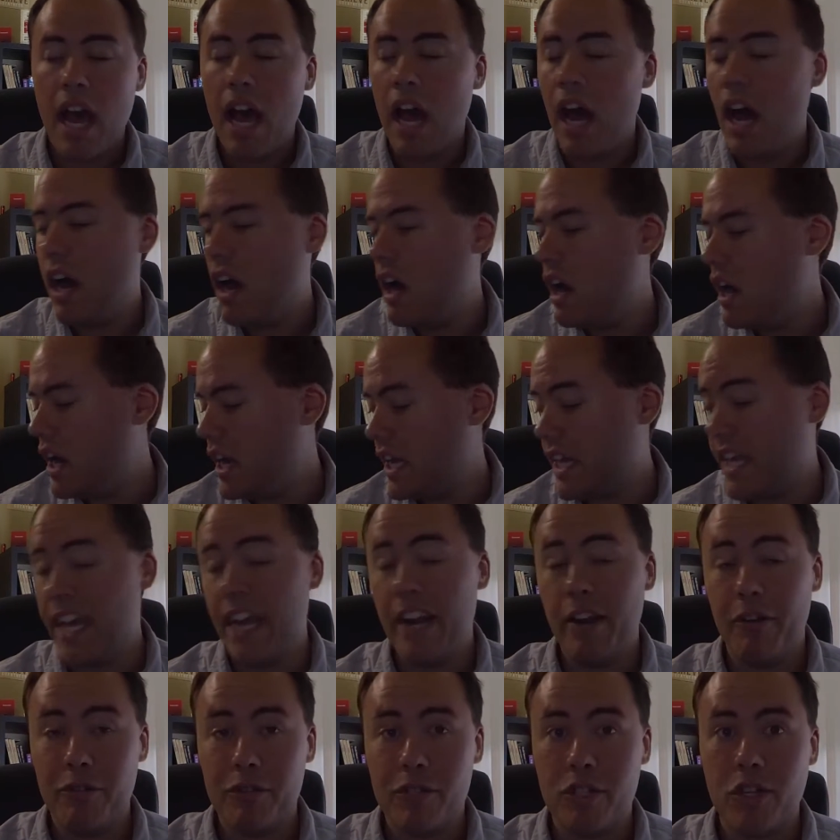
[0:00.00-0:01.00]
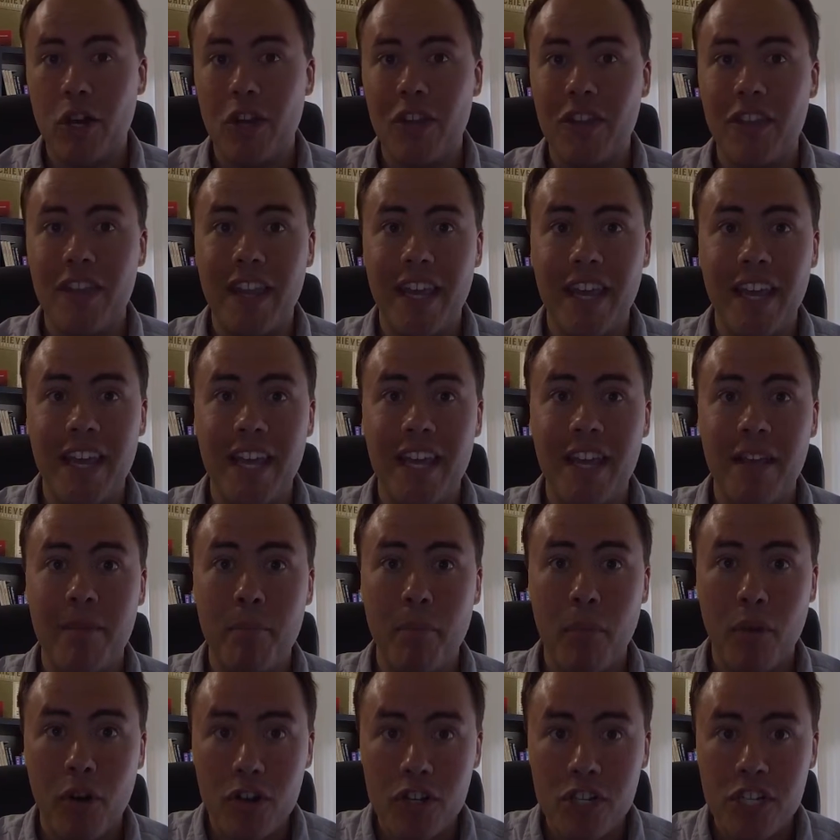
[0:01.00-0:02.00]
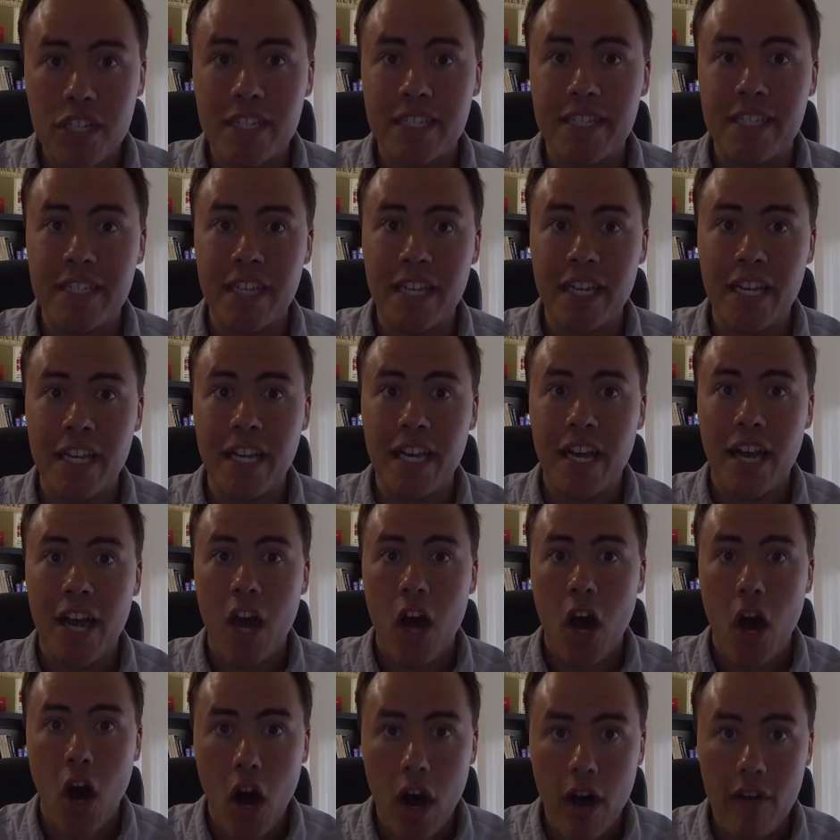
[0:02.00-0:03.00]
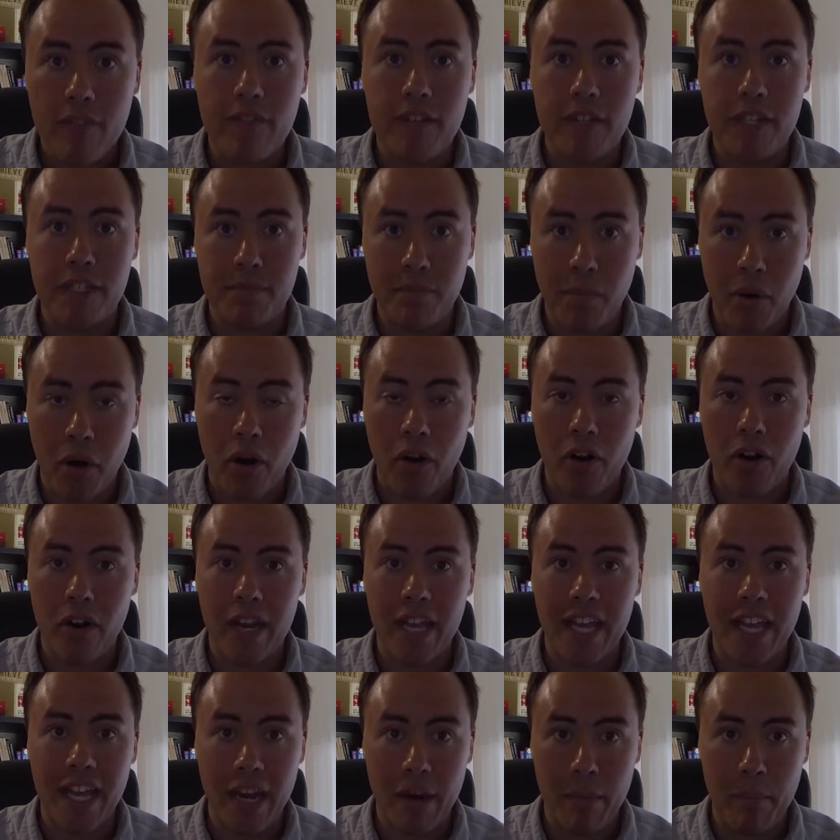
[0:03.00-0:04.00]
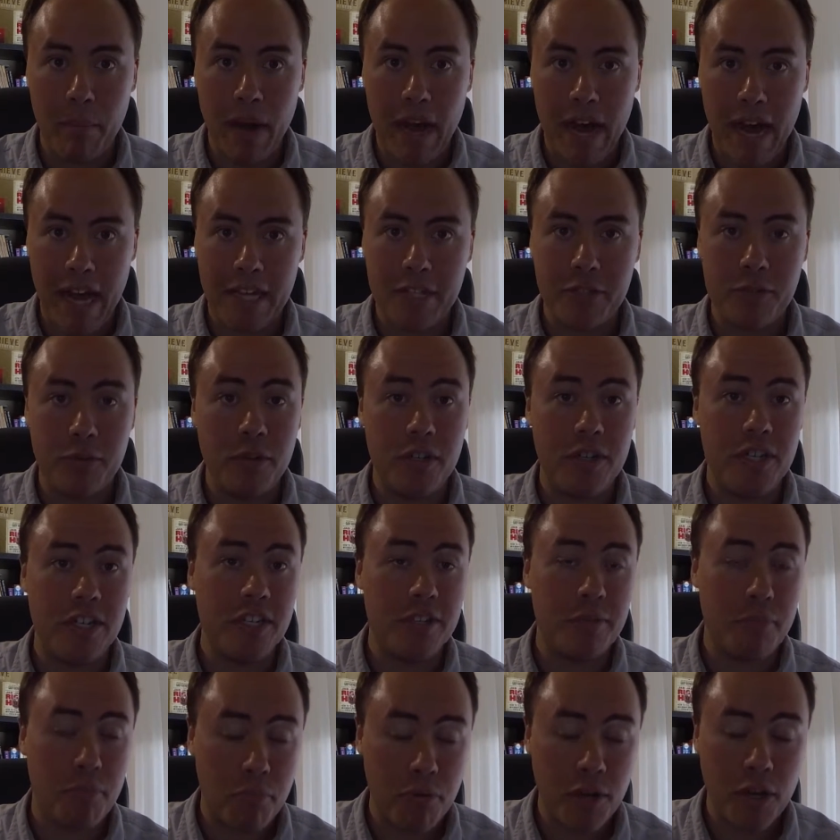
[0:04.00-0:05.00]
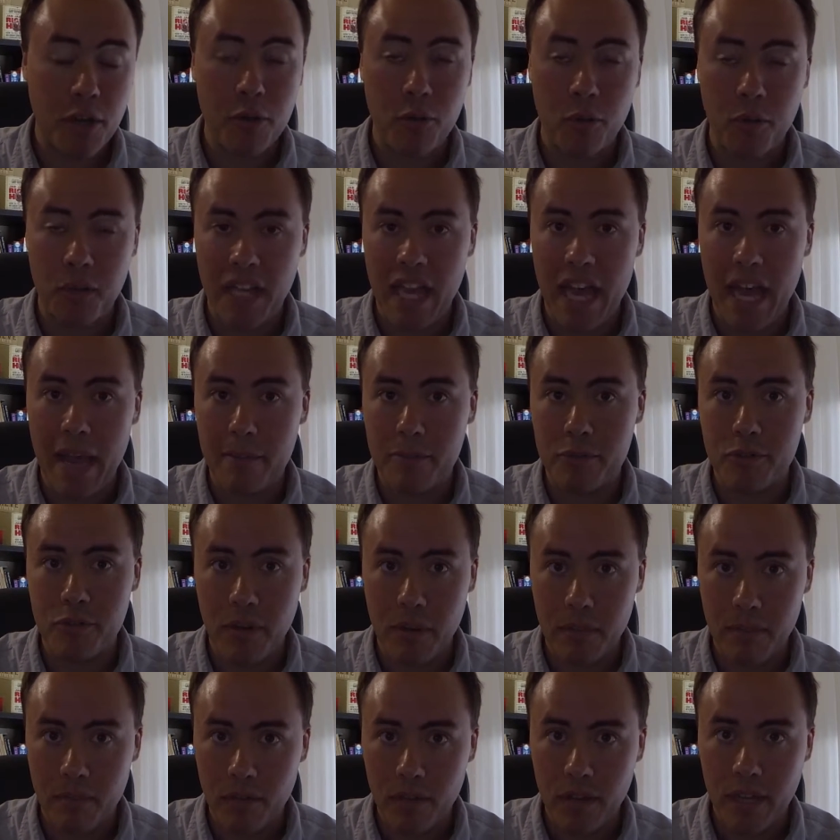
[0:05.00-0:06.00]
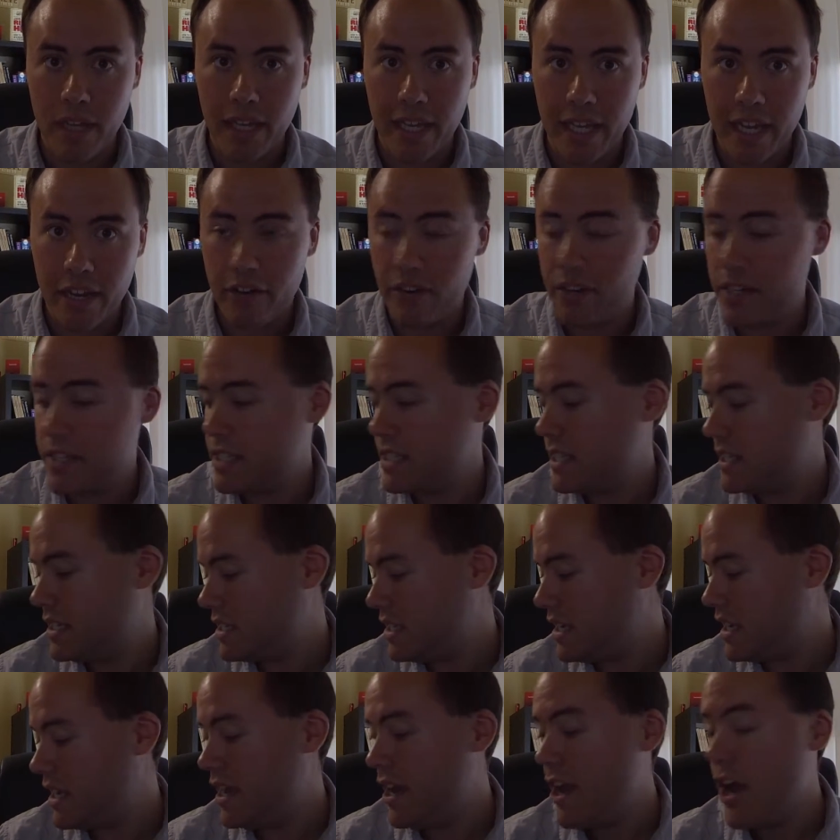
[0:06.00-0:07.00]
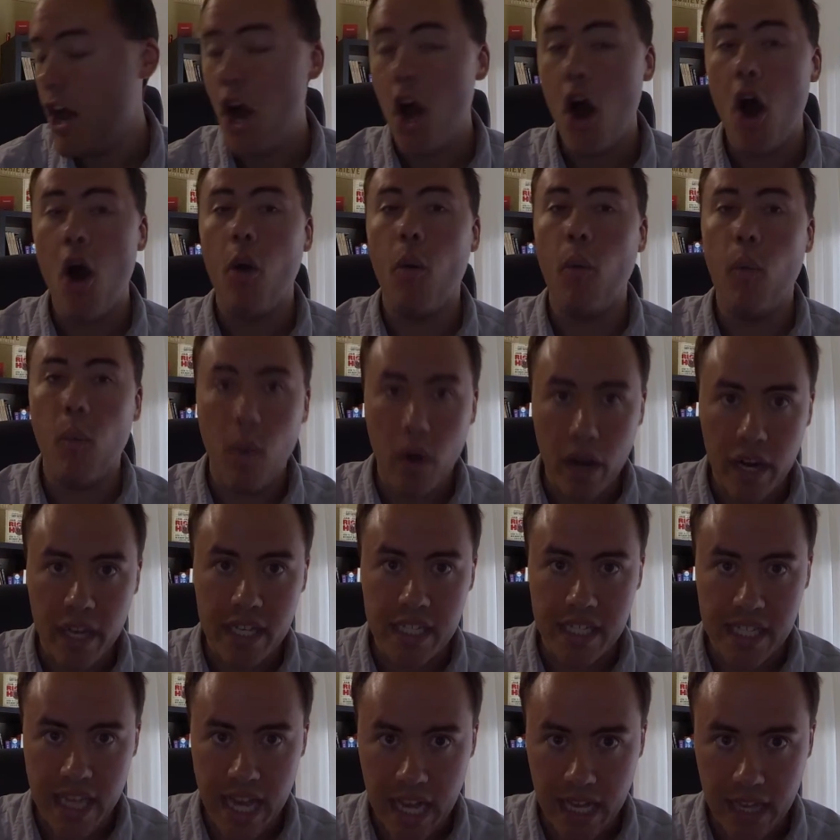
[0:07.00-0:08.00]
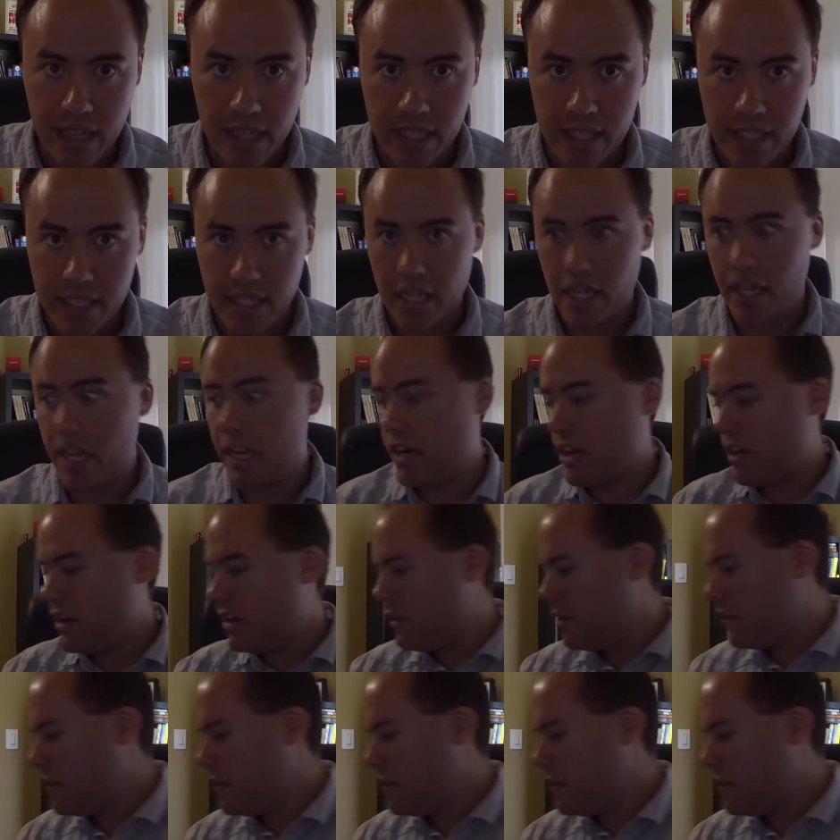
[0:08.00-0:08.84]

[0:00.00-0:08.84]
Again, it was called the Emergency Office Party in a Box, which is a pretty cool name, so I'm really curious to see what exactly is in here.